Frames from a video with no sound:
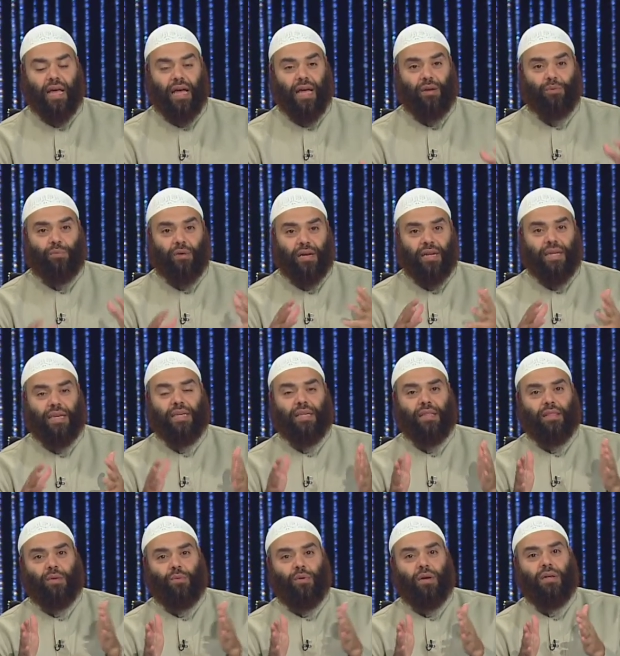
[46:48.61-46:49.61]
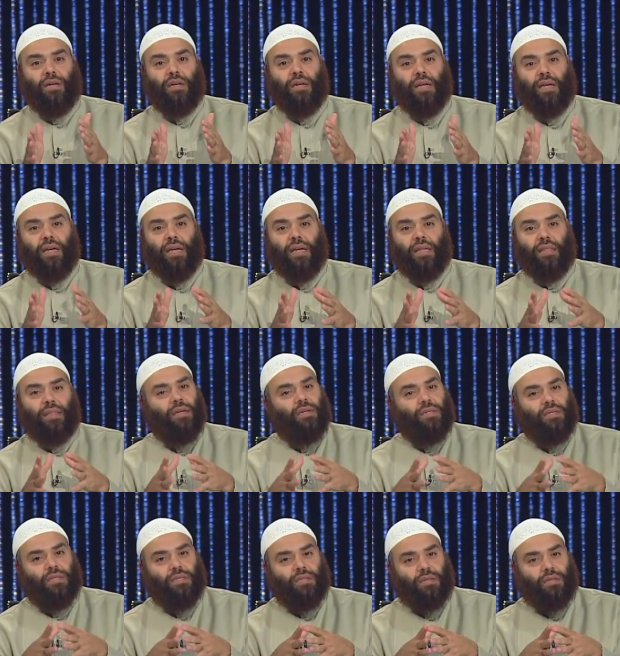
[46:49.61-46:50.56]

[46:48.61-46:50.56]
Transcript: Al-Wali, the one that is the